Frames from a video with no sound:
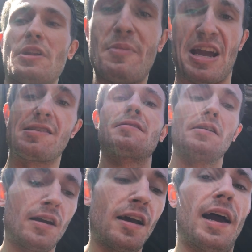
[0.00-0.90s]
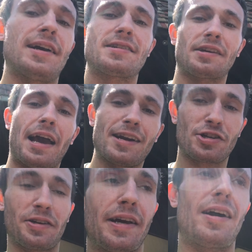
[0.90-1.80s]
I'm a dumbass. I actually, I
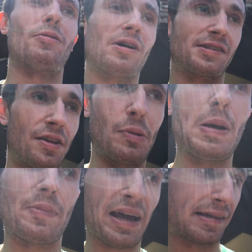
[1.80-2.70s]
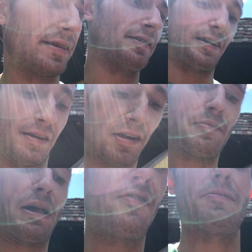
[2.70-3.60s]
actually uh, walked all the way back to the uh,
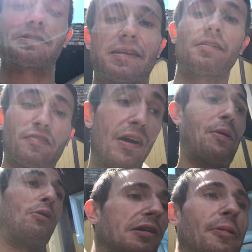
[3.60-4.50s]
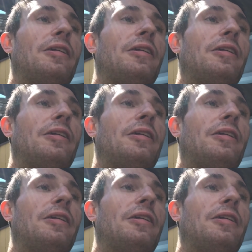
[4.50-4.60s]
ride platform because I thought I forgot my water